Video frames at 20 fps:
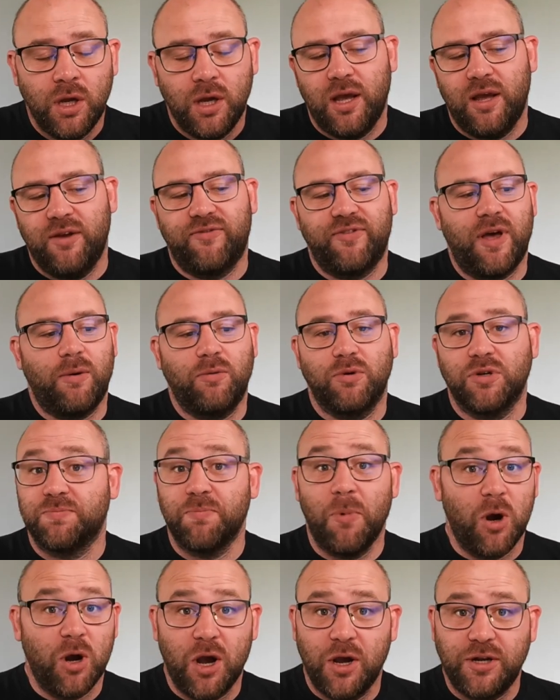if that was
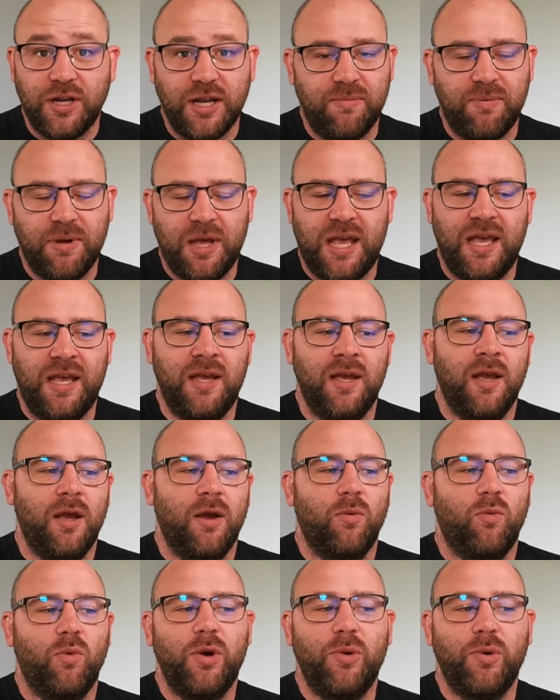MongoDB,
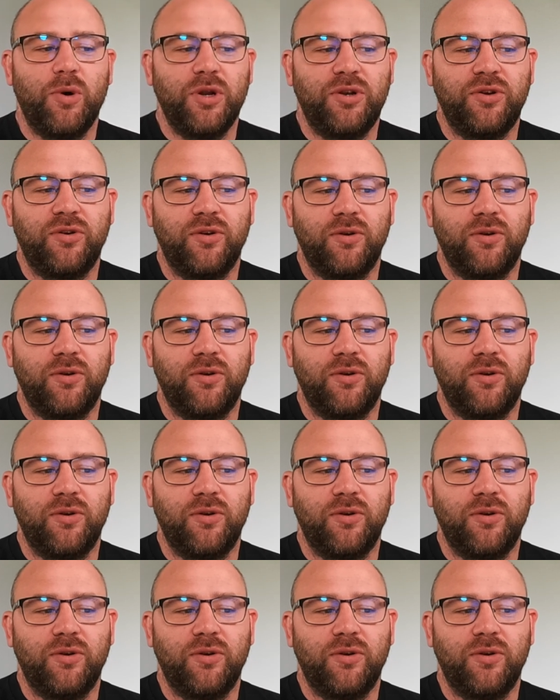we would